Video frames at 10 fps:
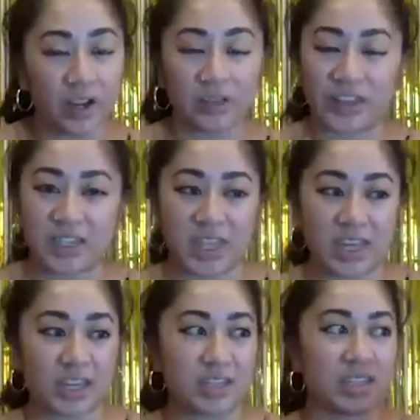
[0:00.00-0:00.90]
all these
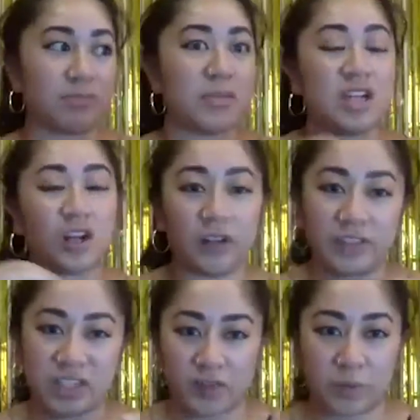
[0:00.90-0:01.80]
things, meeting all
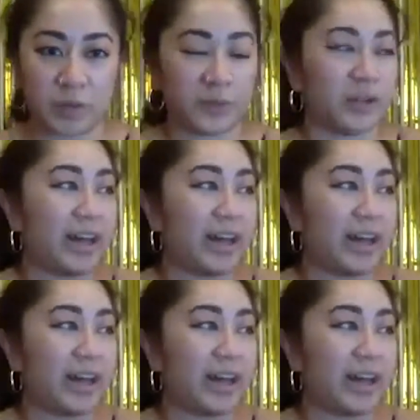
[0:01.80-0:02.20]
these different people,